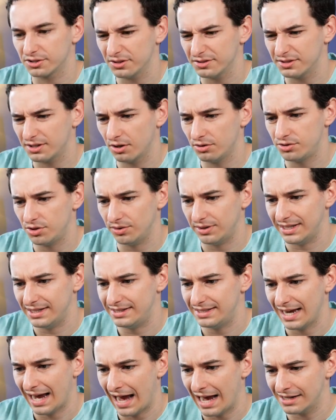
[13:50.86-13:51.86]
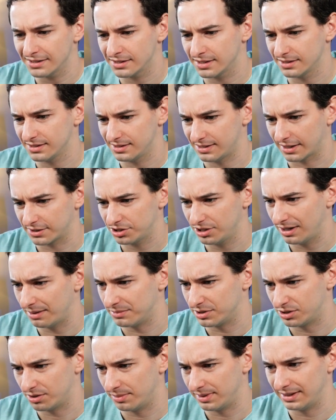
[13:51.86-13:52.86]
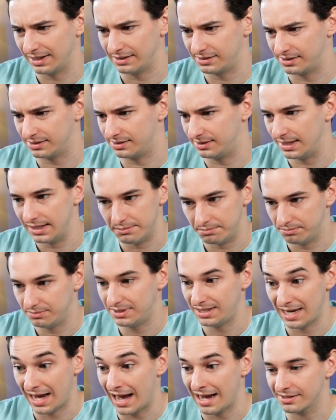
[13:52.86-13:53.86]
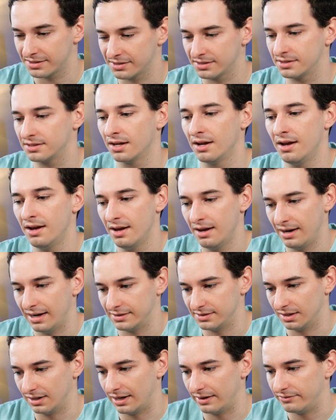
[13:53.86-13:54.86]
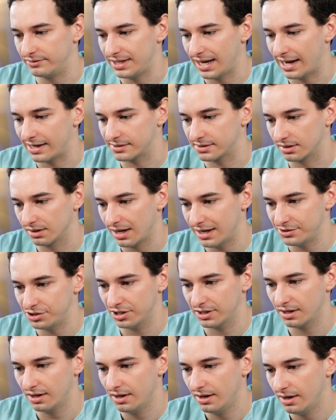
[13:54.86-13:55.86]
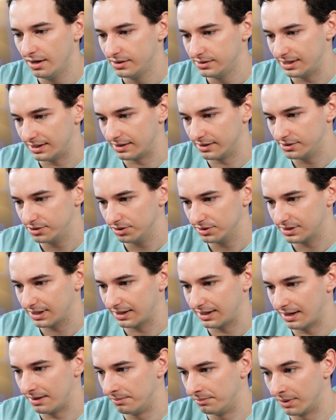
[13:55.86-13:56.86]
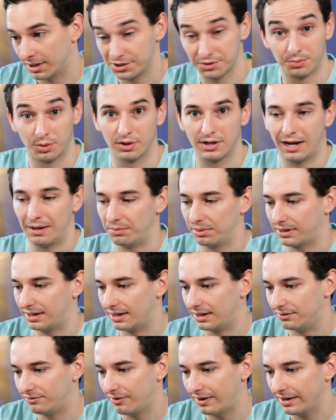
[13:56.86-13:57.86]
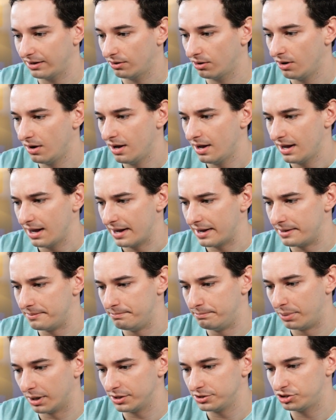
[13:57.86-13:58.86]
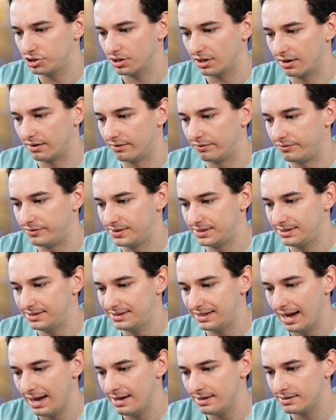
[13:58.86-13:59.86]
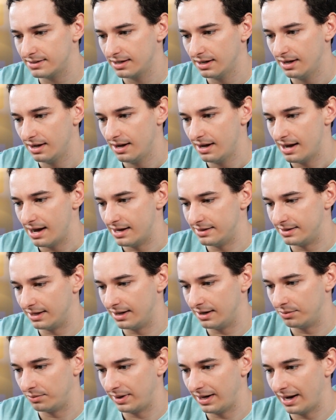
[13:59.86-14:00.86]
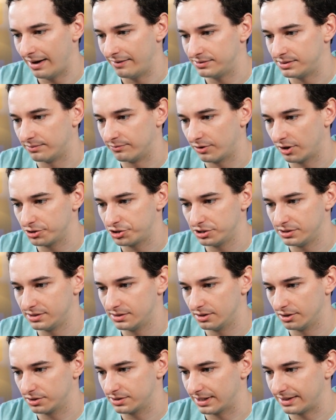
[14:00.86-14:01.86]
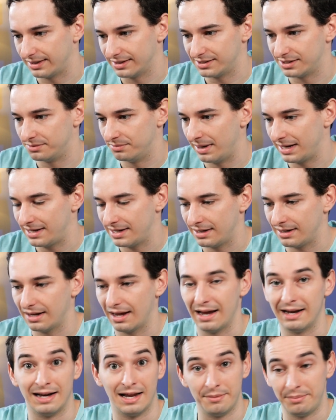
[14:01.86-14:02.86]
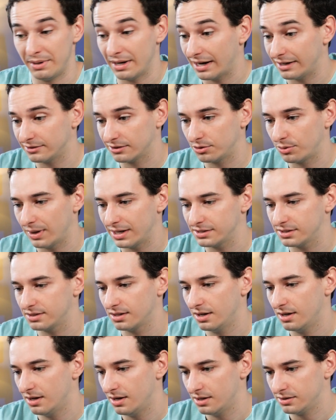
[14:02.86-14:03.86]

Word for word: So let's go to the task section. I'm assuming this is the tasks, has a lot of task logic. So this looks like a much more complicated file, a bunch of state, and then we have some functions. Looks like this is making an API request.